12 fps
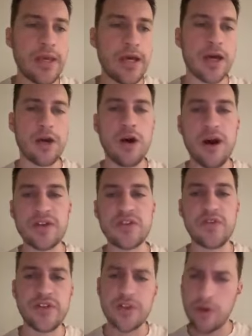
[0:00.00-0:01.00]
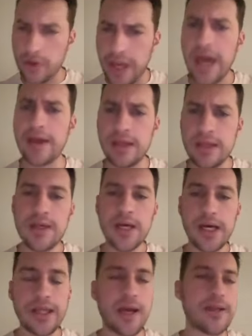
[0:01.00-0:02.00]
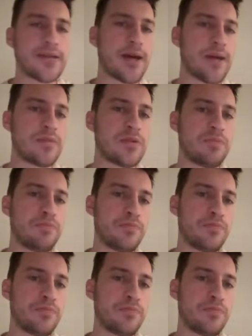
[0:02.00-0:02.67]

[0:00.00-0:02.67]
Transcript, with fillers: Uh, cost fees are okay. A lot of times,